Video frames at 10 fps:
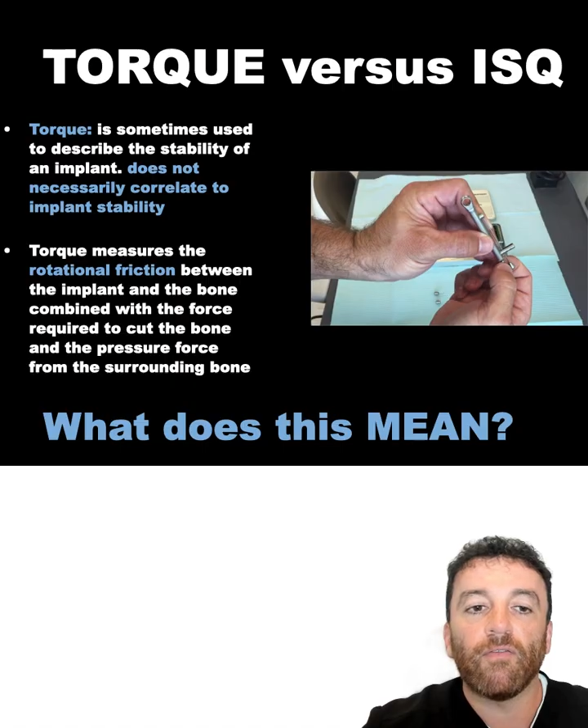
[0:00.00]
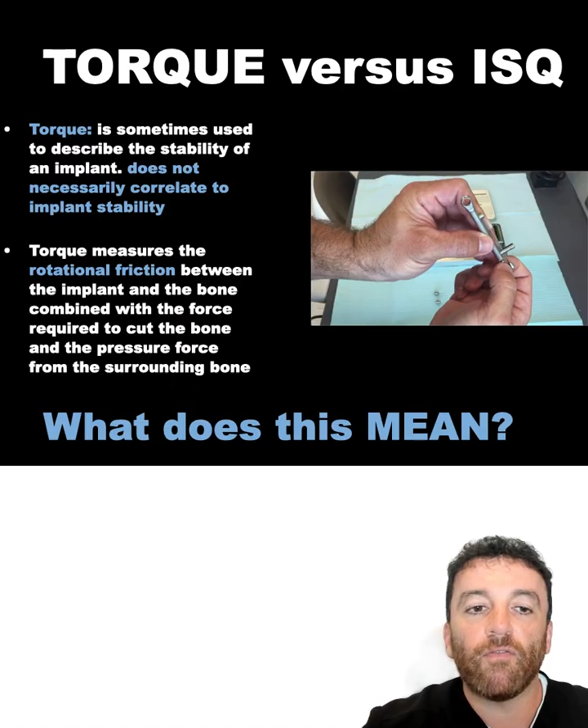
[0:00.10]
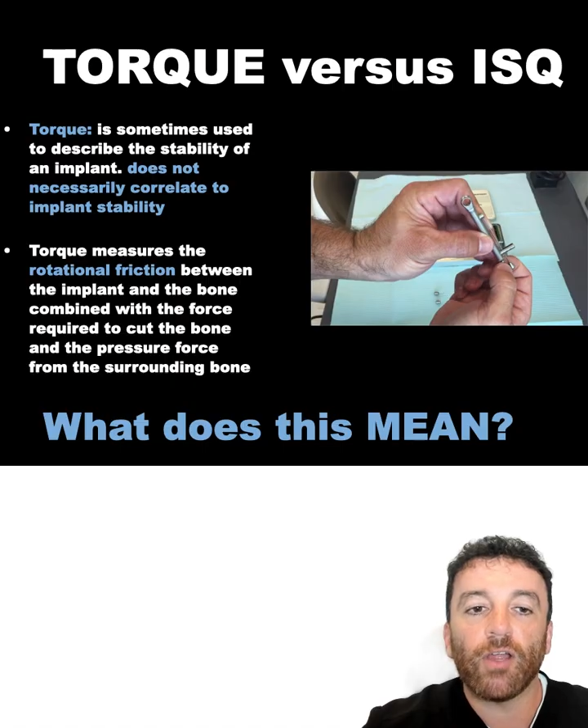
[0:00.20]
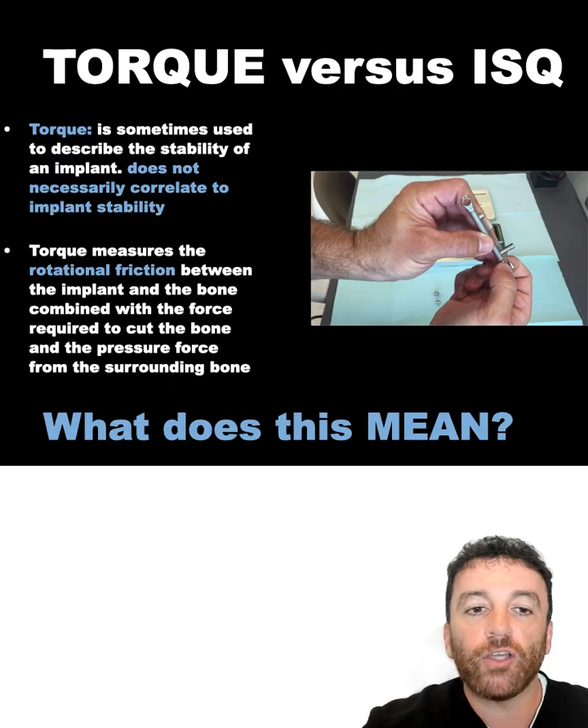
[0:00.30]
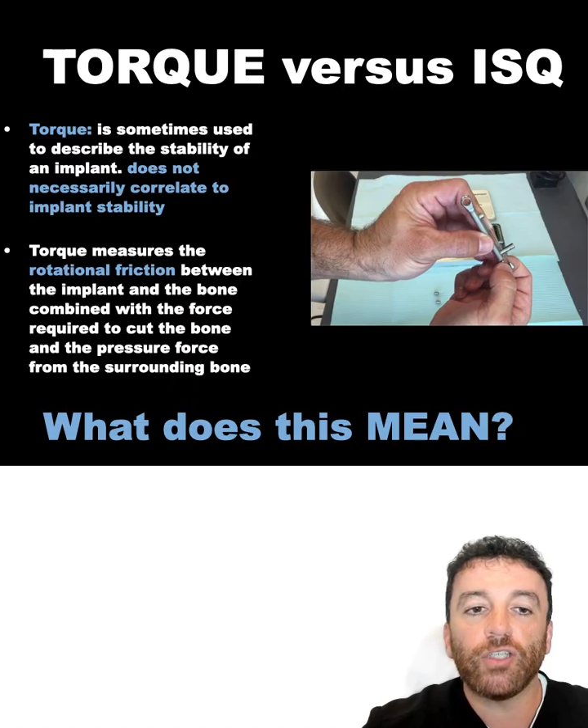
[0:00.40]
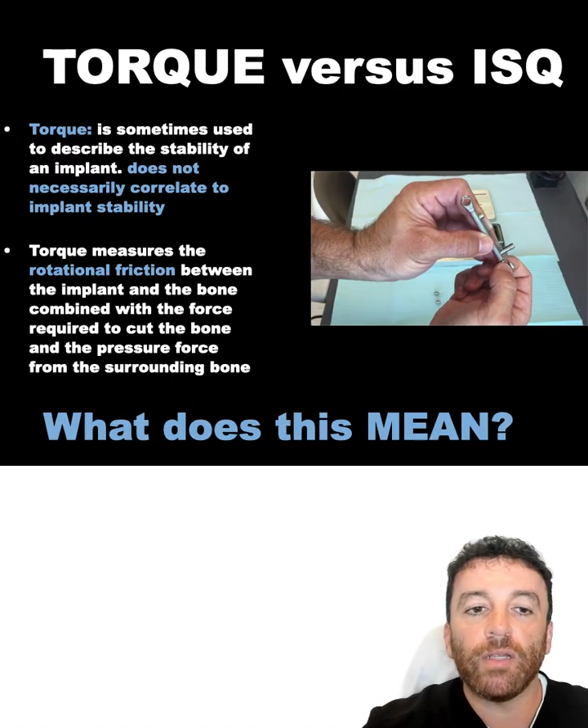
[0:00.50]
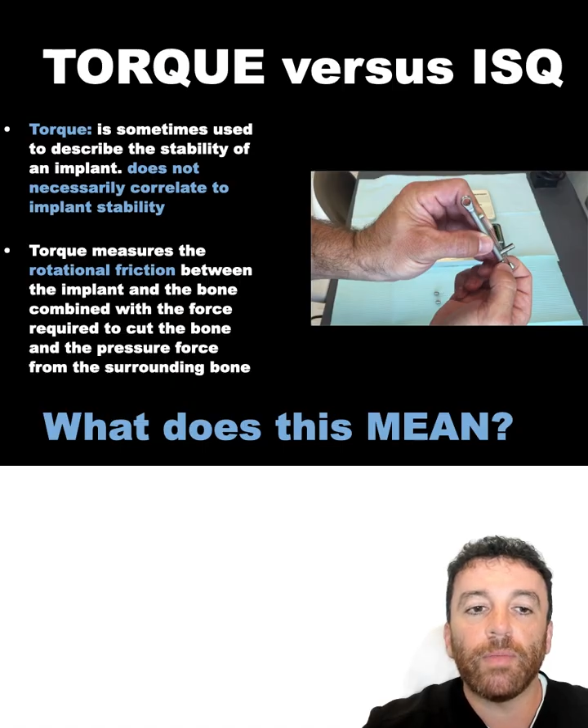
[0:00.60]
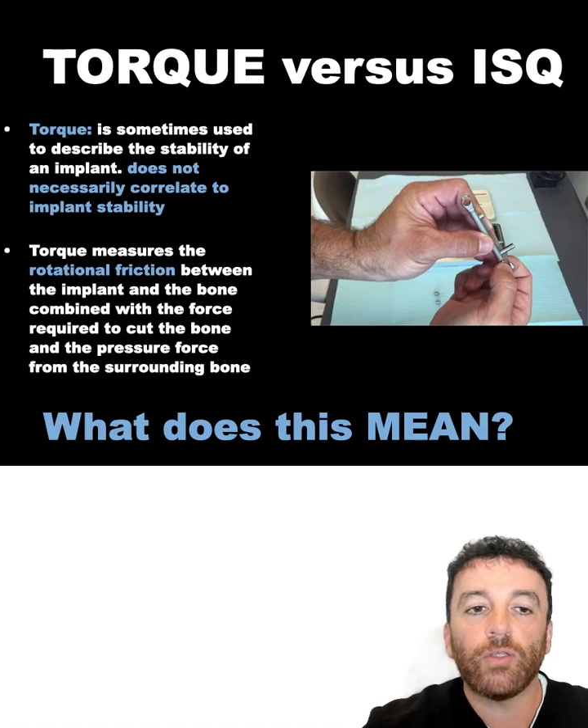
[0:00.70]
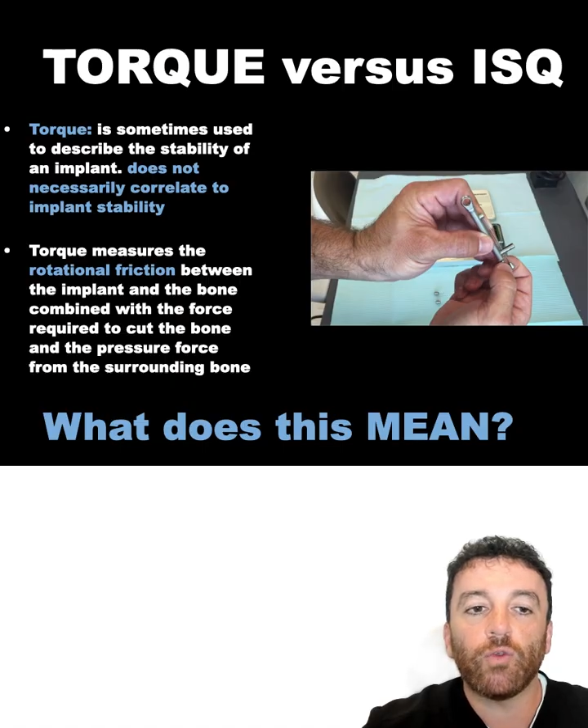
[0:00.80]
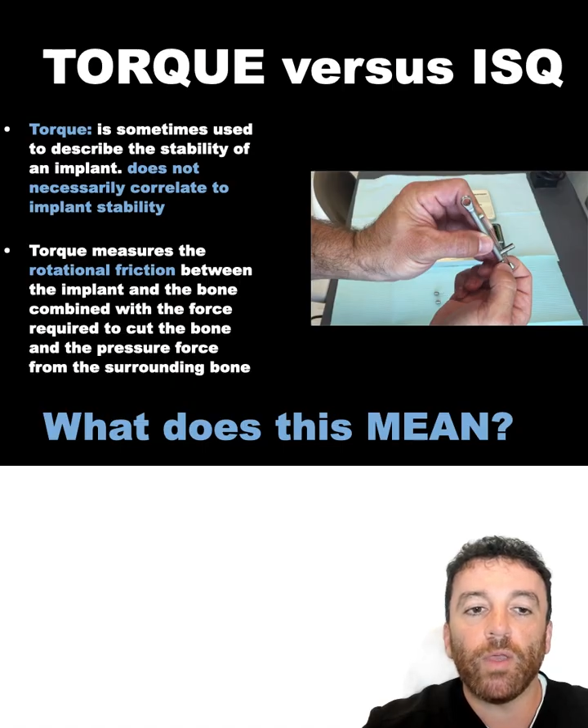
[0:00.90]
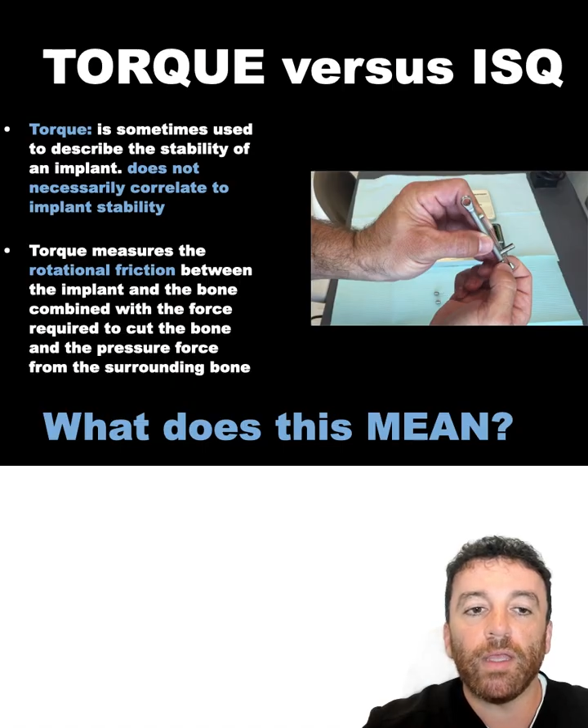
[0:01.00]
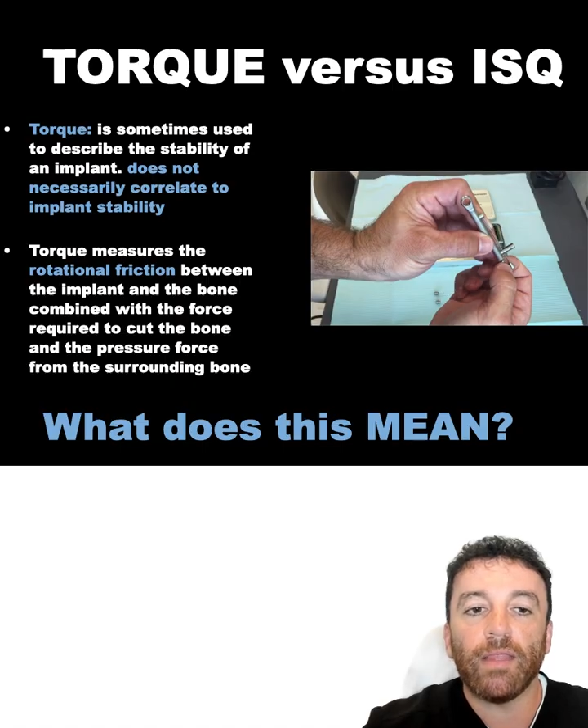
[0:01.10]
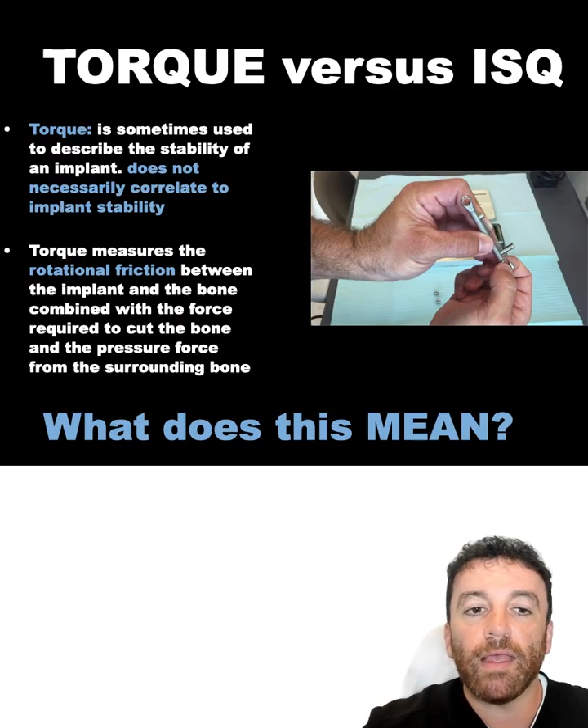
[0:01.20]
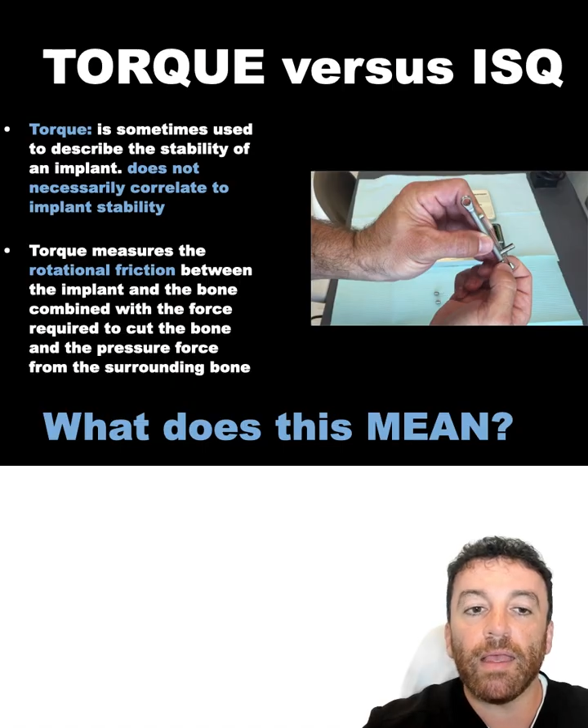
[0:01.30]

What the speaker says: friction between the